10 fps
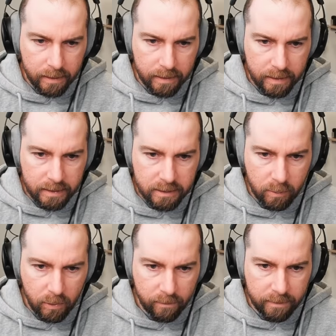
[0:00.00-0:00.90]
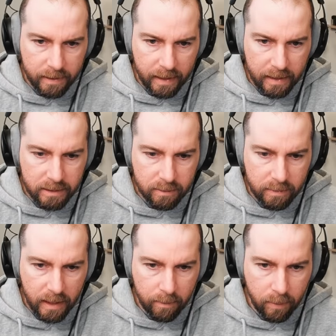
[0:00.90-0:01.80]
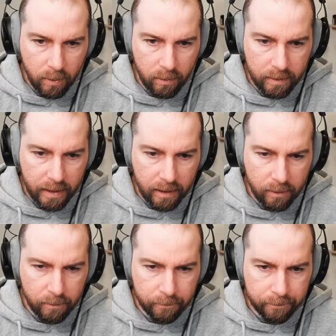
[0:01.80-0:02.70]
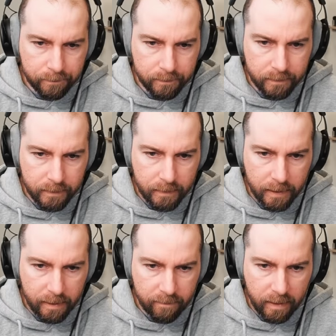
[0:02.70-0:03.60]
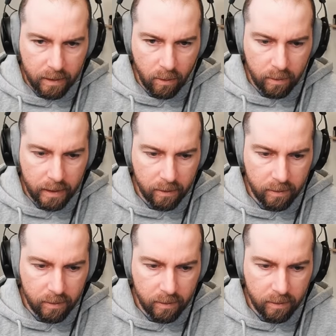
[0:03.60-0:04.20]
this move to gain some tempo. Now, if they go here and